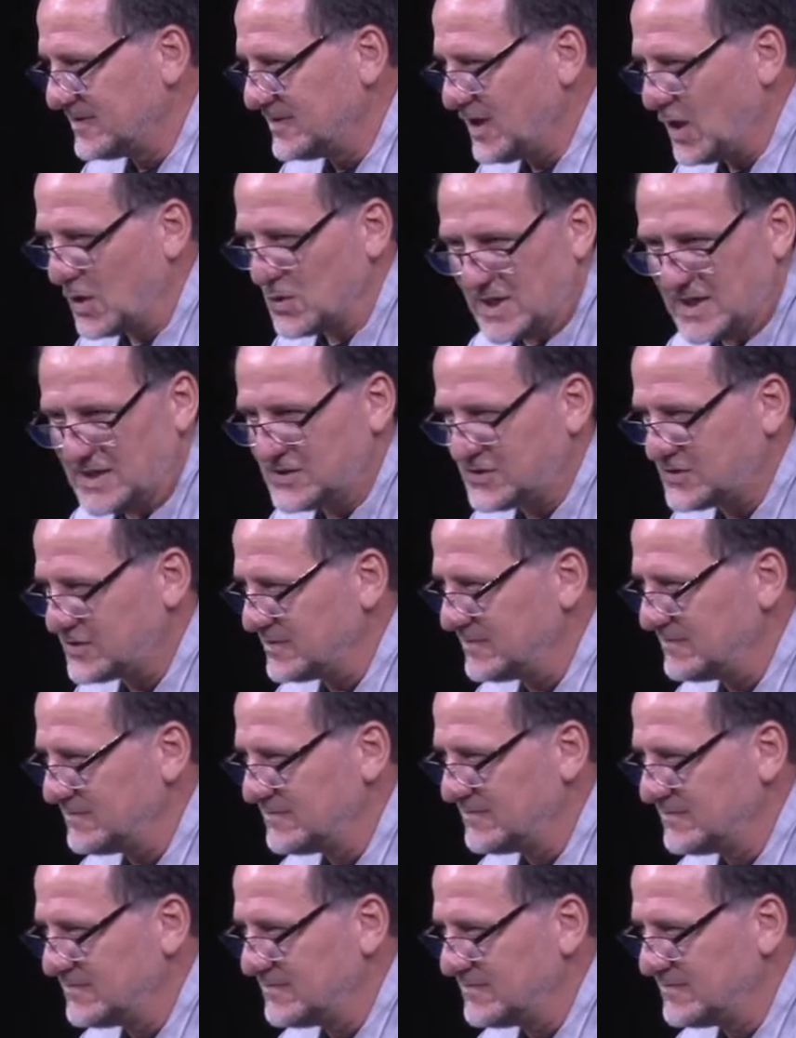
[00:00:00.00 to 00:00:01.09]
No nation,
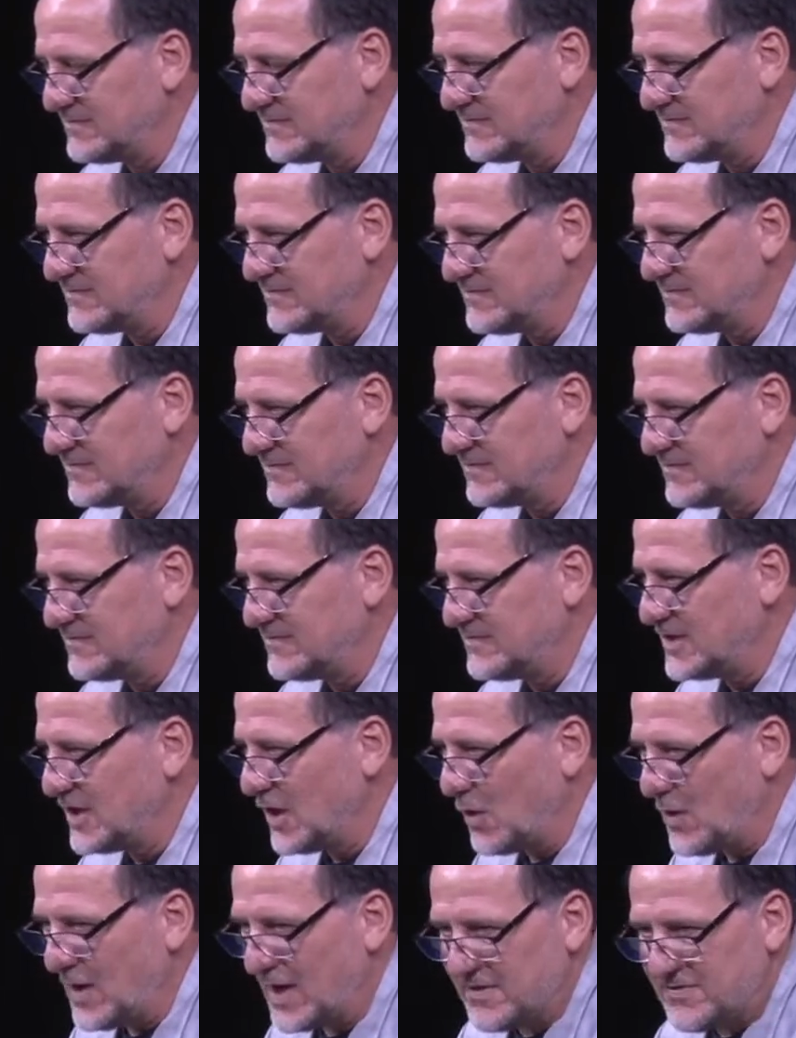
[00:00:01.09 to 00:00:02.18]

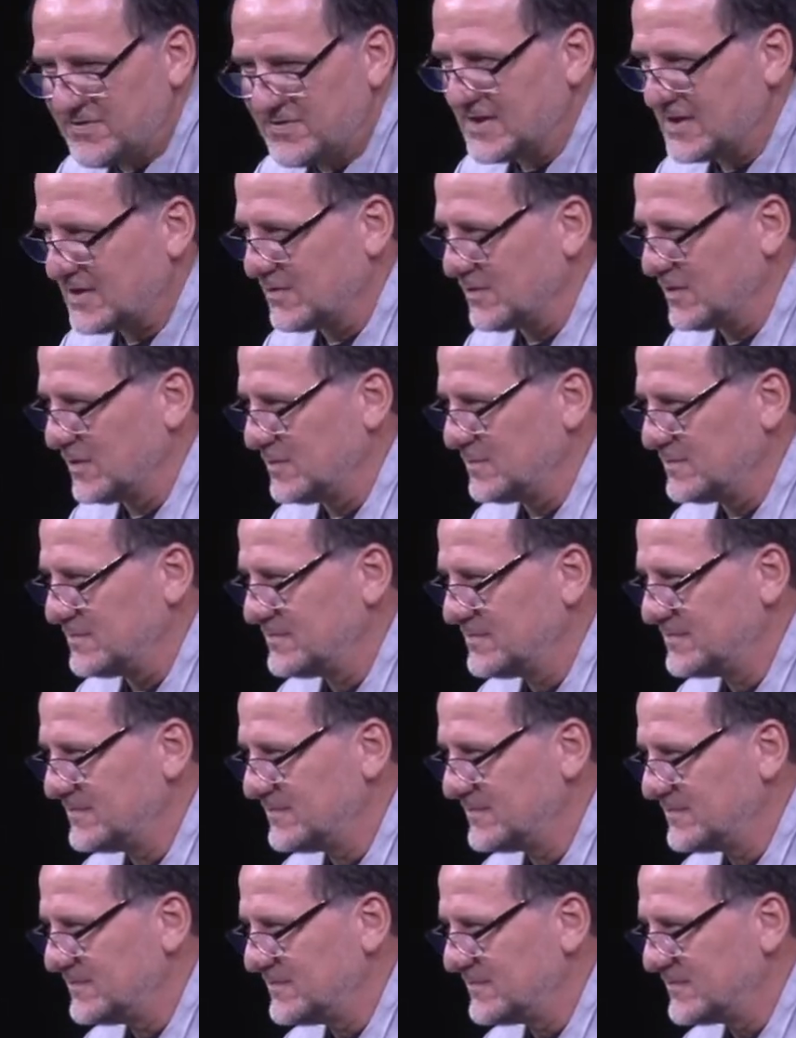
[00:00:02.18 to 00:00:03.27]
no ethnic group.
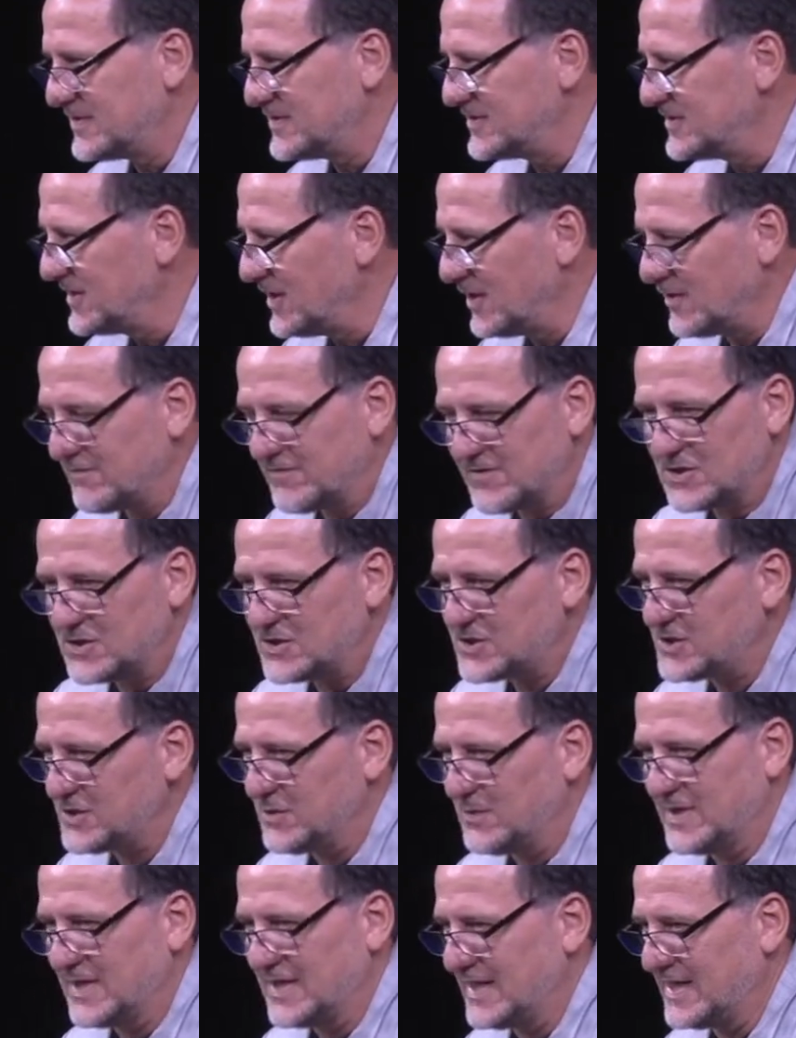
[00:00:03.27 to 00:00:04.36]
There's no
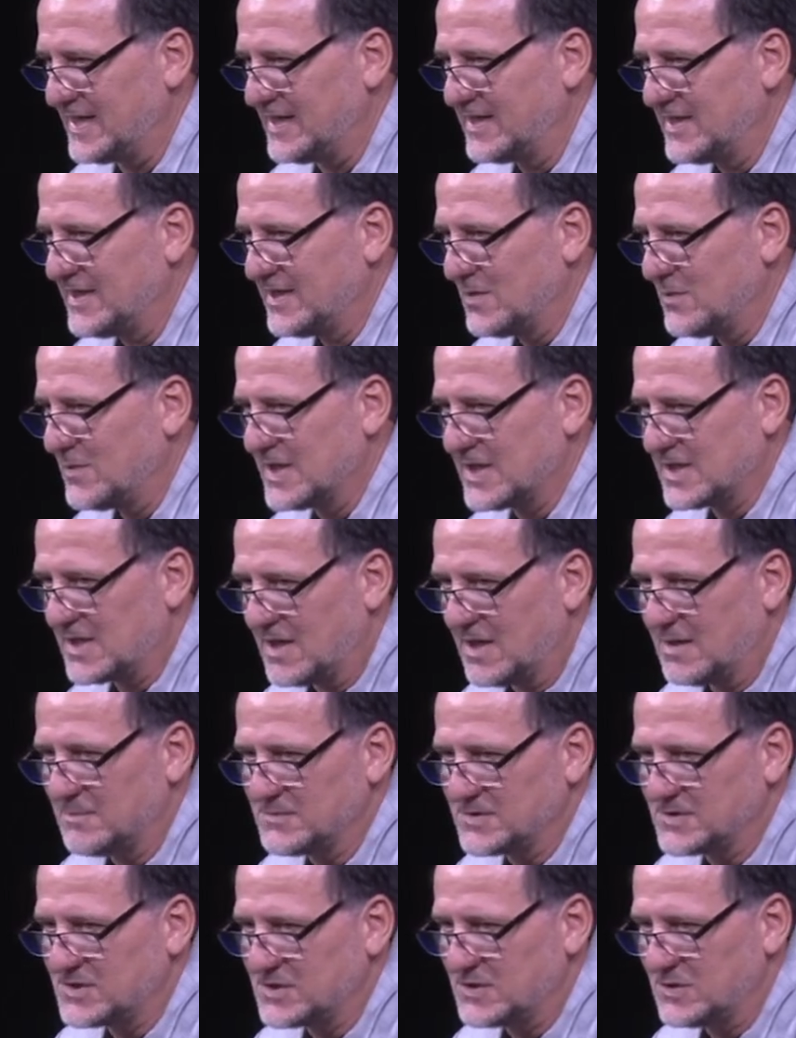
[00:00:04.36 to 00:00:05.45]
virtue in it. When it
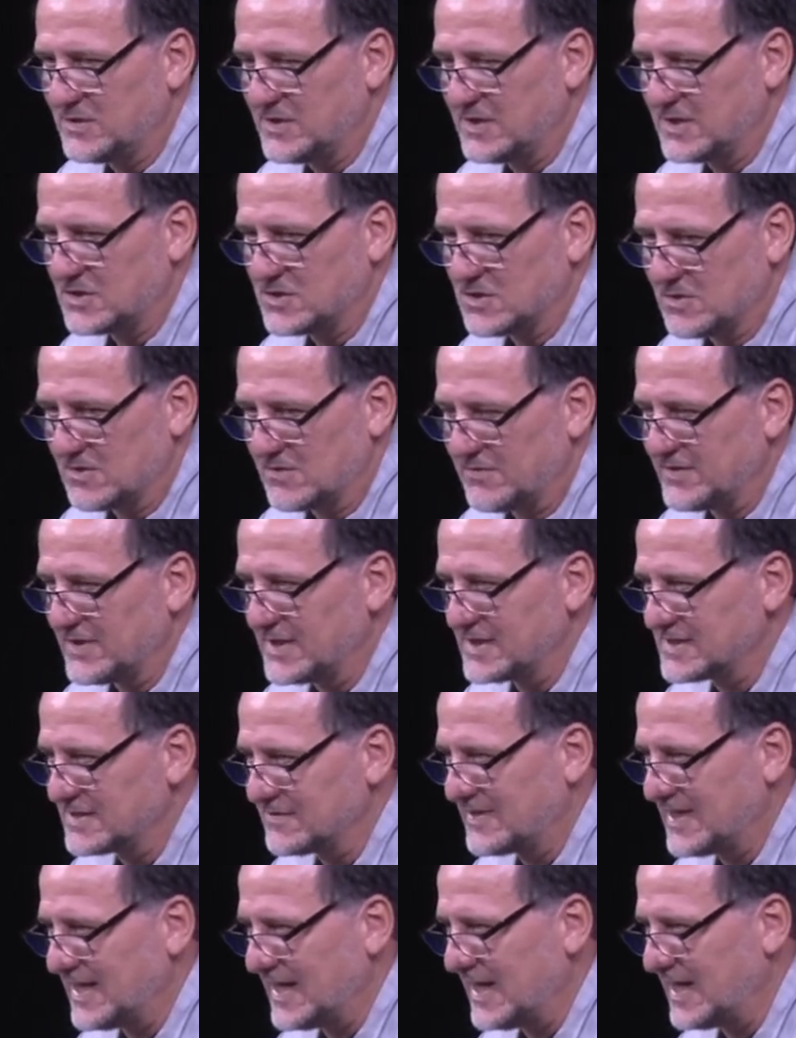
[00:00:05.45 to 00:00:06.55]
comes to the eternal
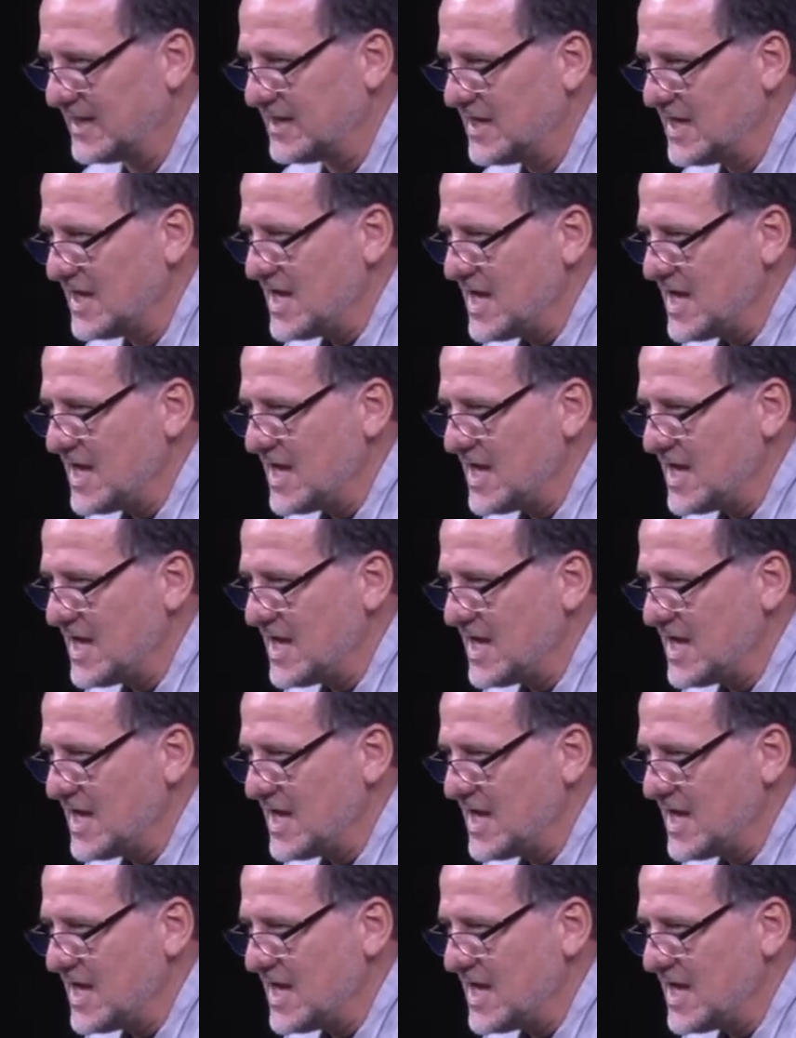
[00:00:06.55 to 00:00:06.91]
things of God.